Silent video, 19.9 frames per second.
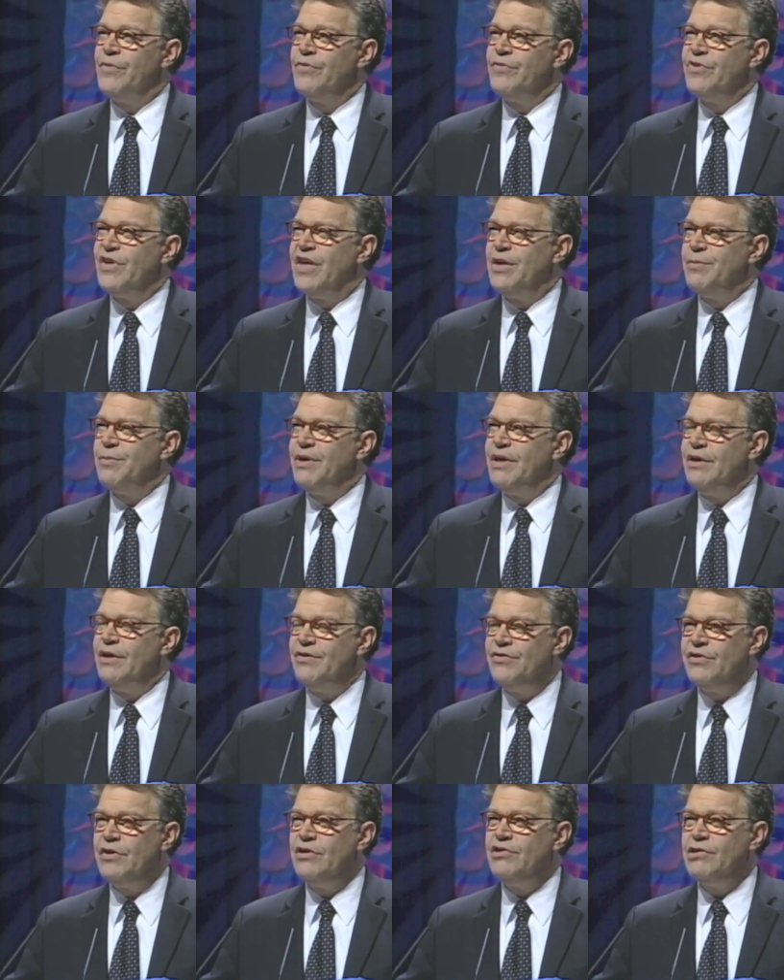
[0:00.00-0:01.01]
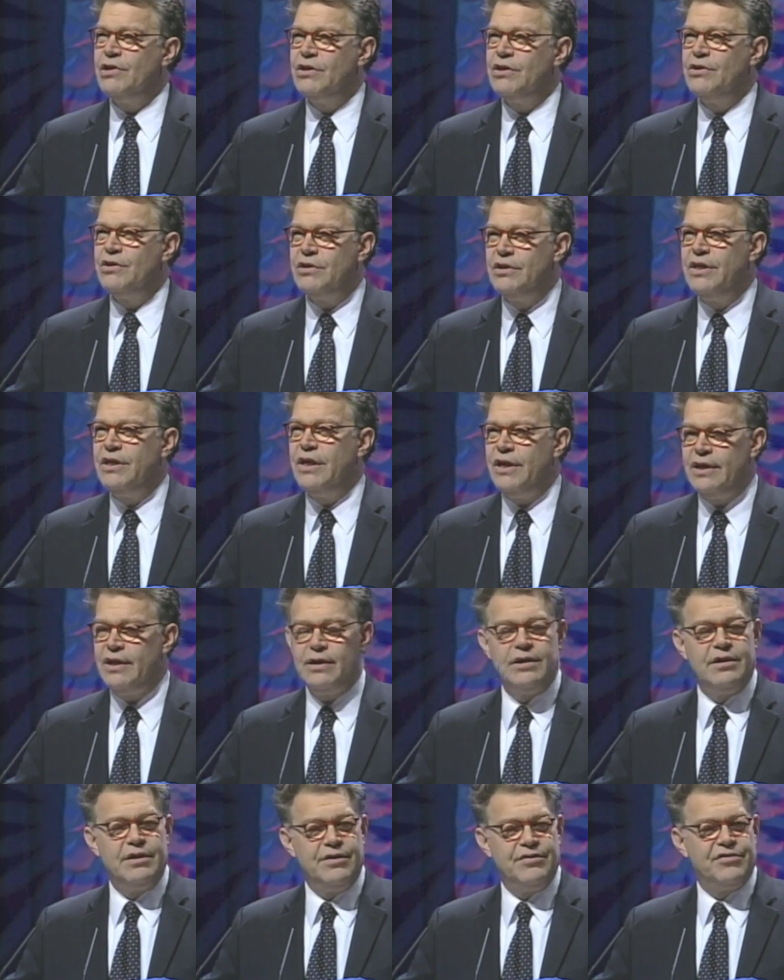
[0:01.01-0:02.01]
said to me, "He's such a good
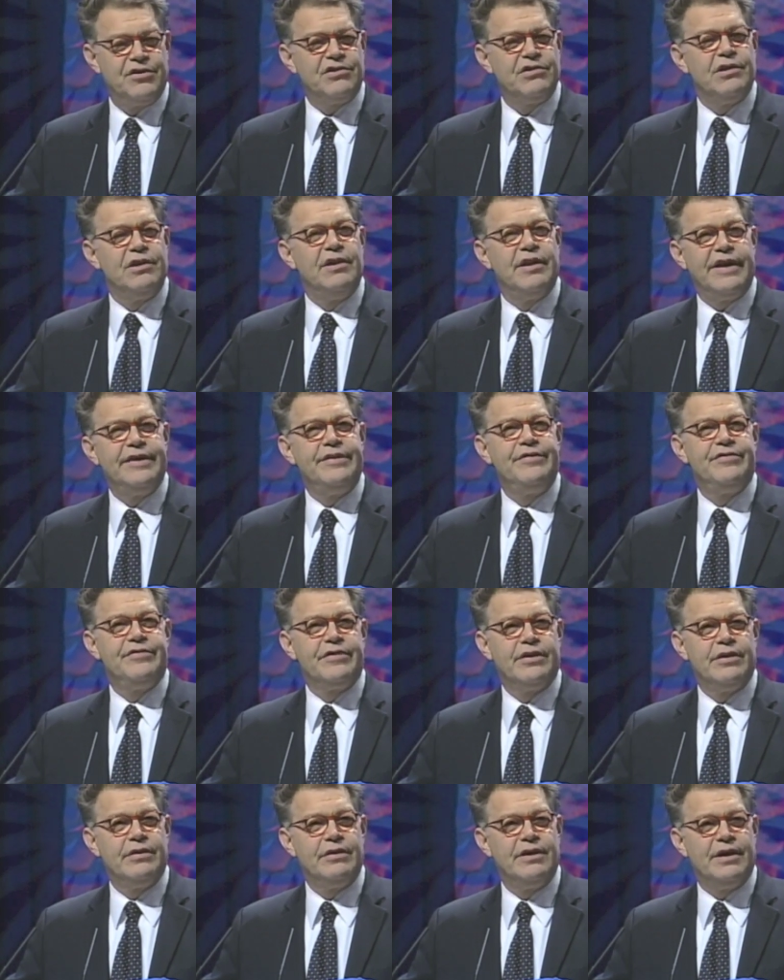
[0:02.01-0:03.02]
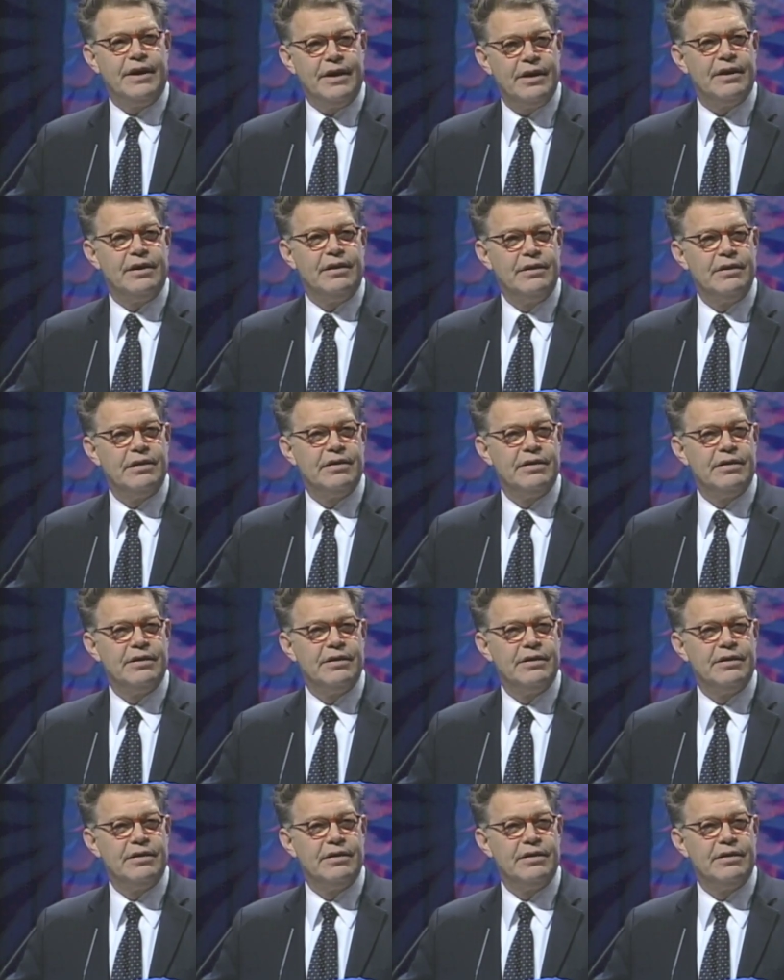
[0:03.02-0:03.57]
kid. He's such a nice kid."